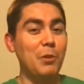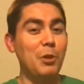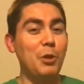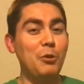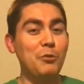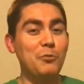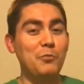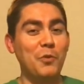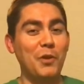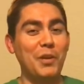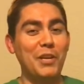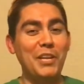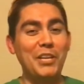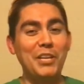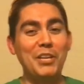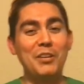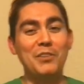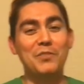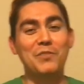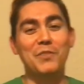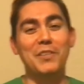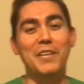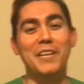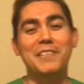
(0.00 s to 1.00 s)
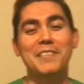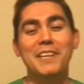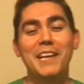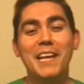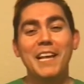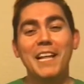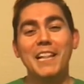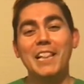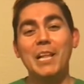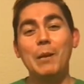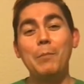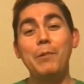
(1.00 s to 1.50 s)
balloons we're gonna use for this,
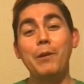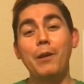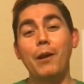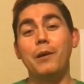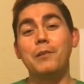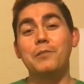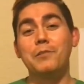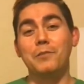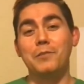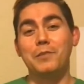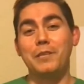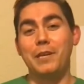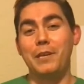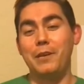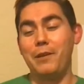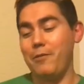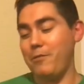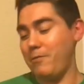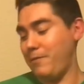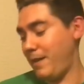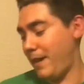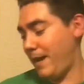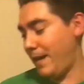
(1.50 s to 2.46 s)
let me also tell you